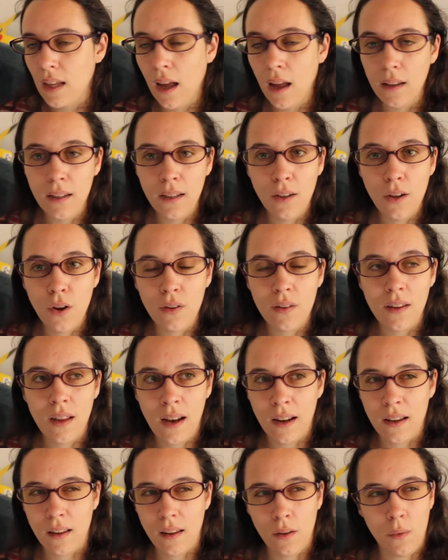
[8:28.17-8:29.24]
And it goes like
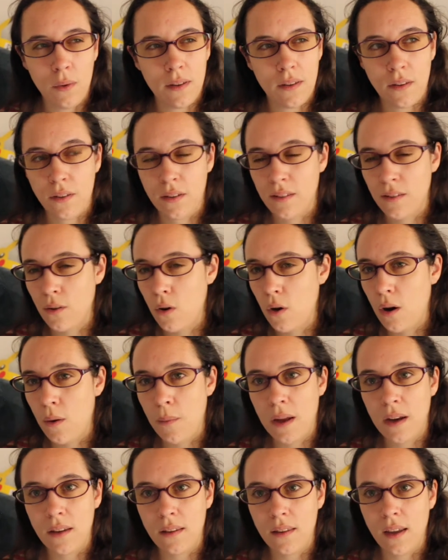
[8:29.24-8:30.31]
that with so
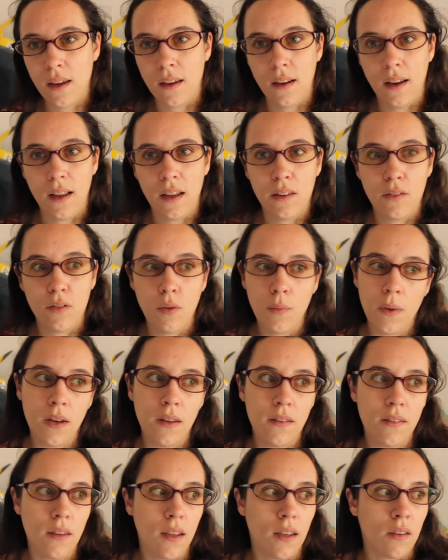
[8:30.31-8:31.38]
many things, like so
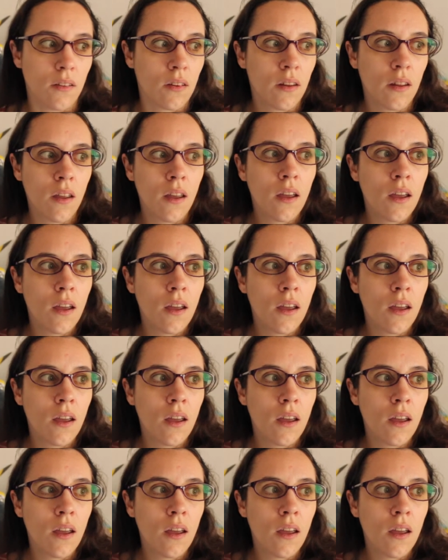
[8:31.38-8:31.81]
many things.